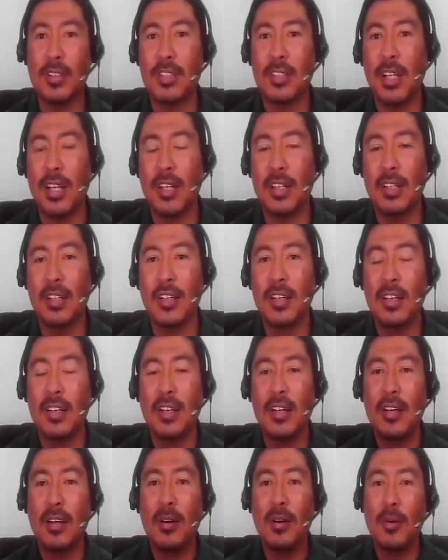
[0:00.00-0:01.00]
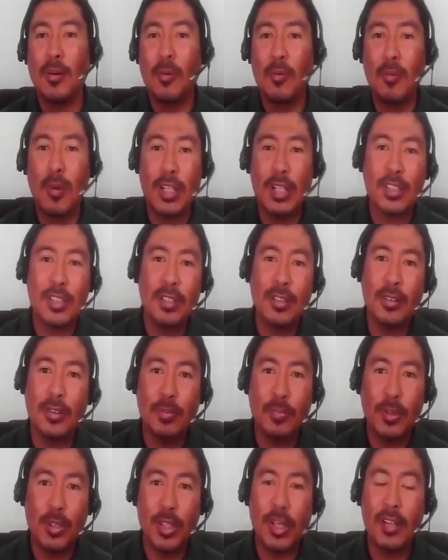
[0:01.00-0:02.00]
salad, wash,
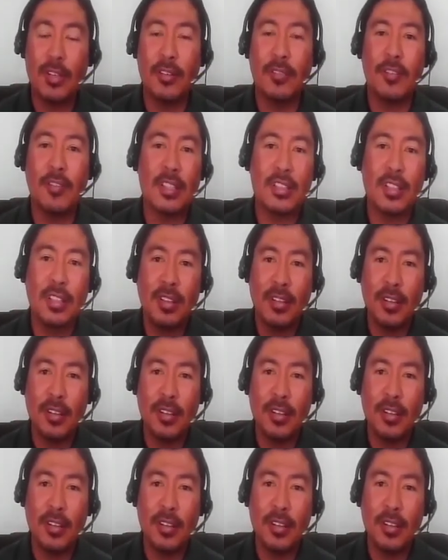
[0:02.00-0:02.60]
you put on your faucet,